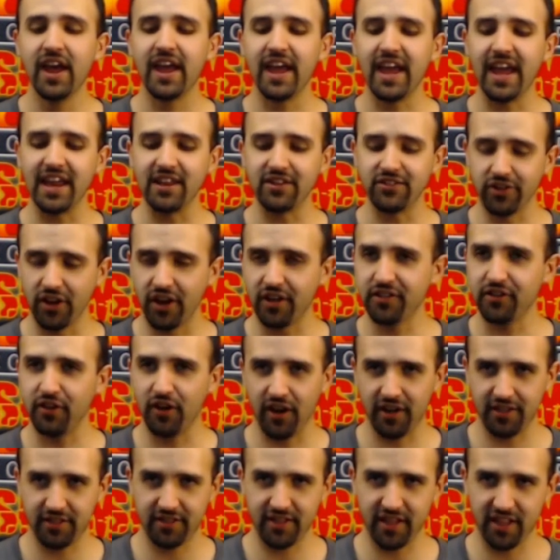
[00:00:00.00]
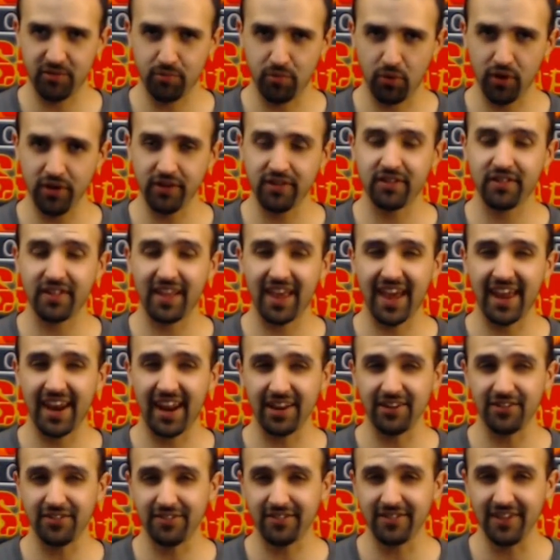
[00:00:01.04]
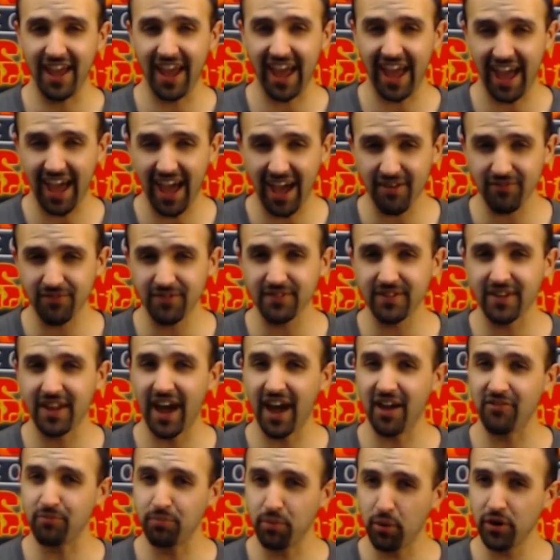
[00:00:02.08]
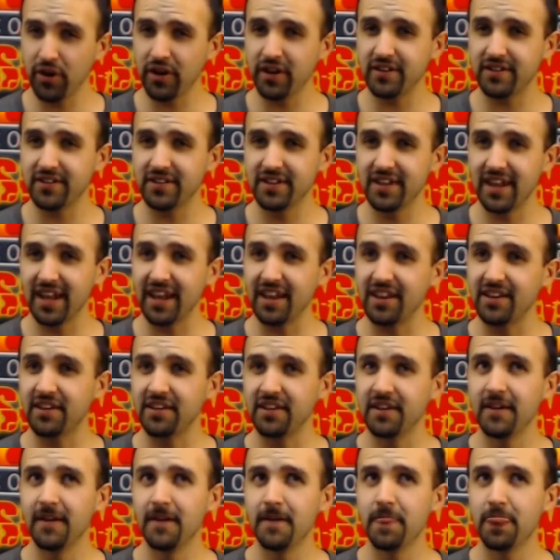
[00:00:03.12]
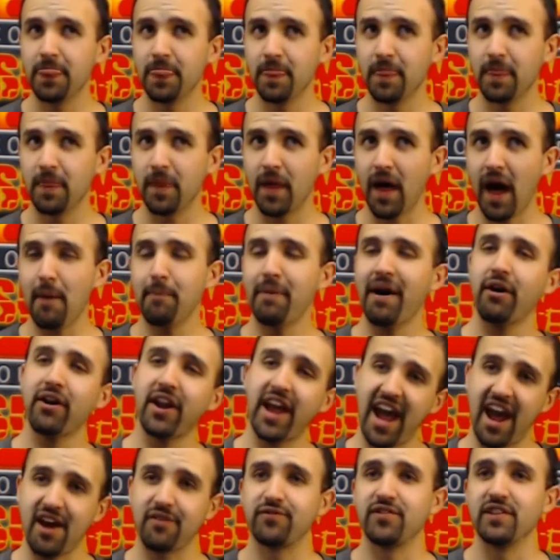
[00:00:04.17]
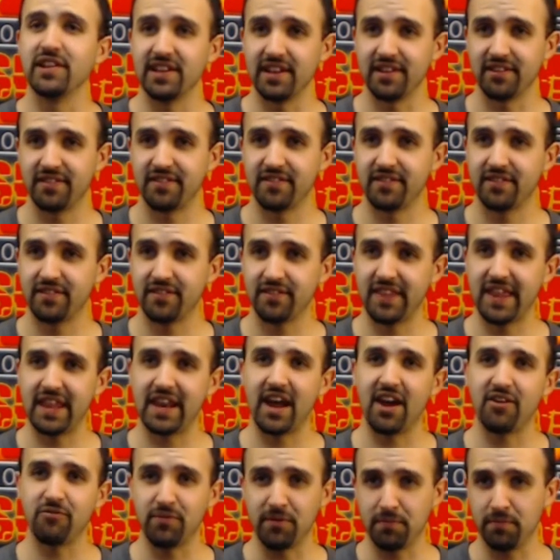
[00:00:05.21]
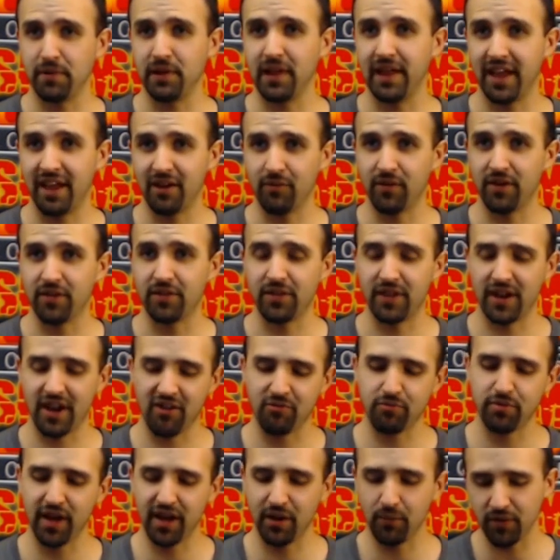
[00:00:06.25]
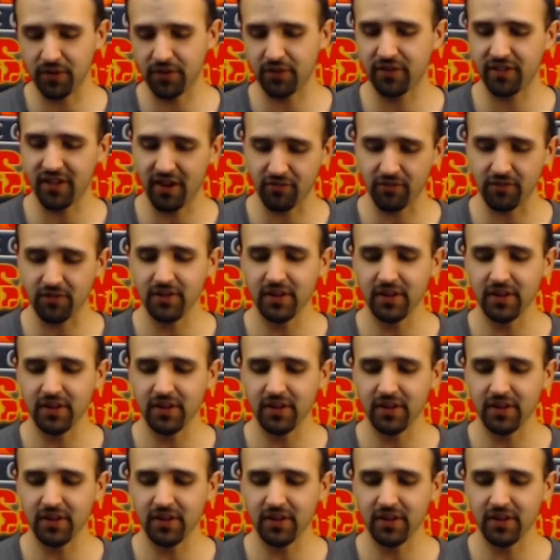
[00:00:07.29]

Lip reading: It does cost 6 points, and I've put it in about half the lists that I've been playing with, and I've played with several.